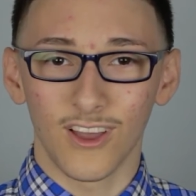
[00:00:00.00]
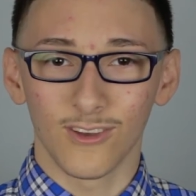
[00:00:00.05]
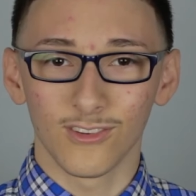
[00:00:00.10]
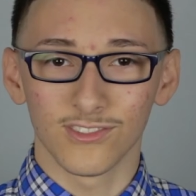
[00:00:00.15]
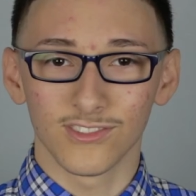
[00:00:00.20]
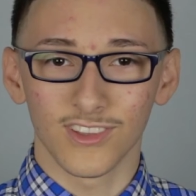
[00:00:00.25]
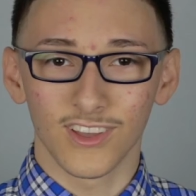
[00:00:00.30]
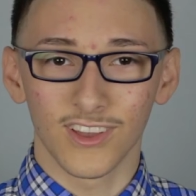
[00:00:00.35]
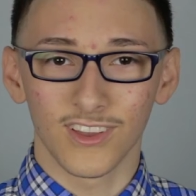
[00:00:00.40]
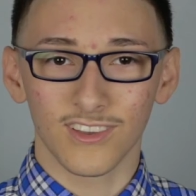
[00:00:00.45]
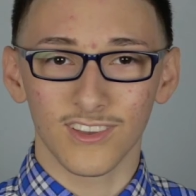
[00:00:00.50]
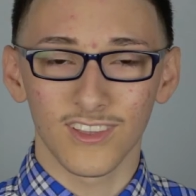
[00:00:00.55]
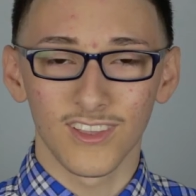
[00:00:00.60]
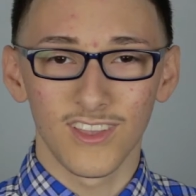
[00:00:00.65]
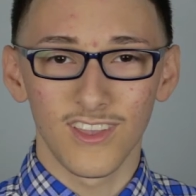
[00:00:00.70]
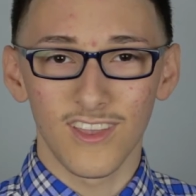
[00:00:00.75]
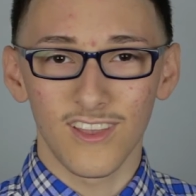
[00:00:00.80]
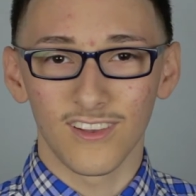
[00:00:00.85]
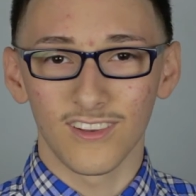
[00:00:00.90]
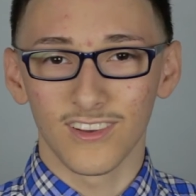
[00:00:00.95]
I was like,
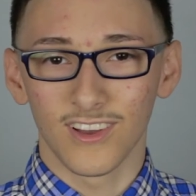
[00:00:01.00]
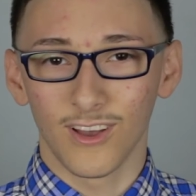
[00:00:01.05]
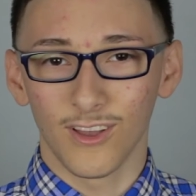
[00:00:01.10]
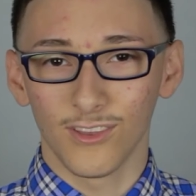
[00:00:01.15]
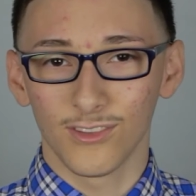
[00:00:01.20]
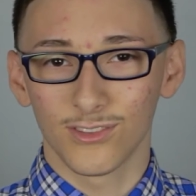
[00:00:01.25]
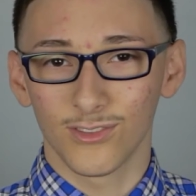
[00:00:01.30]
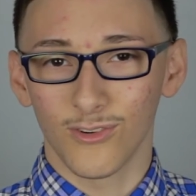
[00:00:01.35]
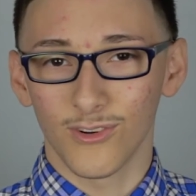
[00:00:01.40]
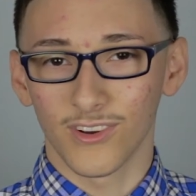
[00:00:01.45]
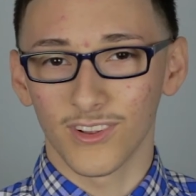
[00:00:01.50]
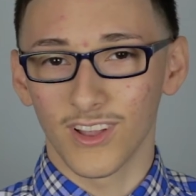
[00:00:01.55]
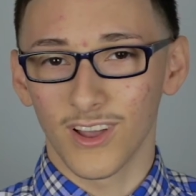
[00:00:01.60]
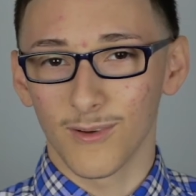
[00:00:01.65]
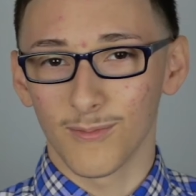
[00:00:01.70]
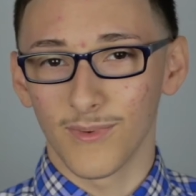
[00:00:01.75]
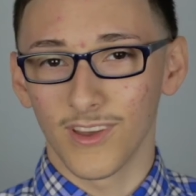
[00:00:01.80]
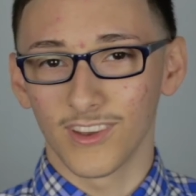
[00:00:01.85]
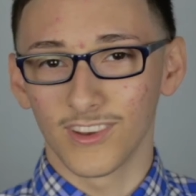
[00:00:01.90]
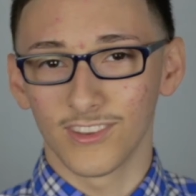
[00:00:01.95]
I was throwing
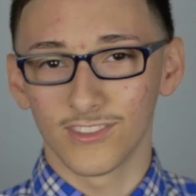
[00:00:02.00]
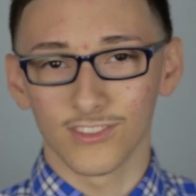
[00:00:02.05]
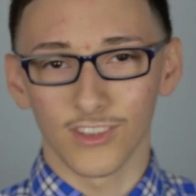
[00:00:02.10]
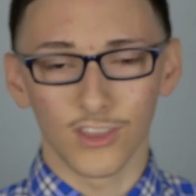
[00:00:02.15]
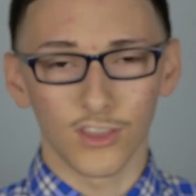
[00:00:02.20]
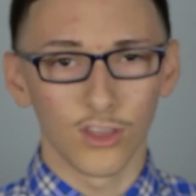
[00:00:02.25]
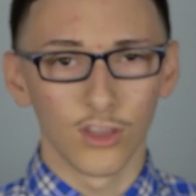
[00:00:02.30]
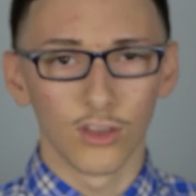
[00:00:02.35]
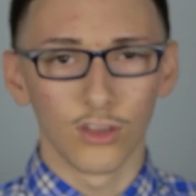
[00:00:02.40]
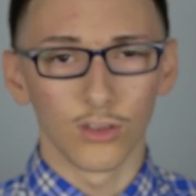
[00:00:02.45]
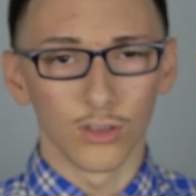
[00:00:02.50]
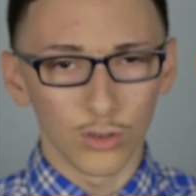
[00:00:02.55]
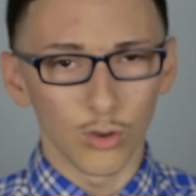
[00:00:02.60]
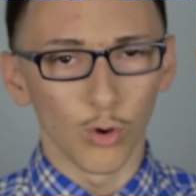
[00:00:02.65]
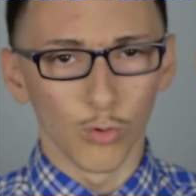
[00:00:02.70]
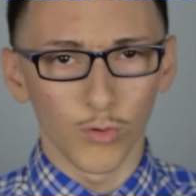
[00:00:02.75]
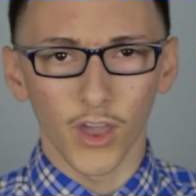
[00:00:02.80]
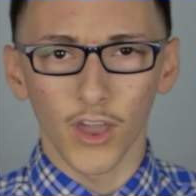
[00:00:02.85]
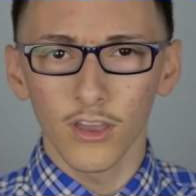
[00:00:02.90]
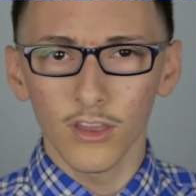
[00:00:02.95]
up, man. He's like,
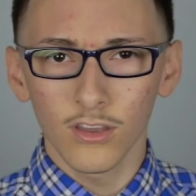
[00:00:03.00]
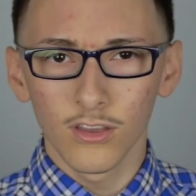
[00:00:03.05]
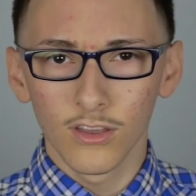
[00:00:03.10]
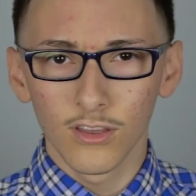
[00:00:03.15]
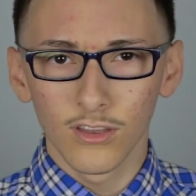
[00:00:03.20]
"You okay?"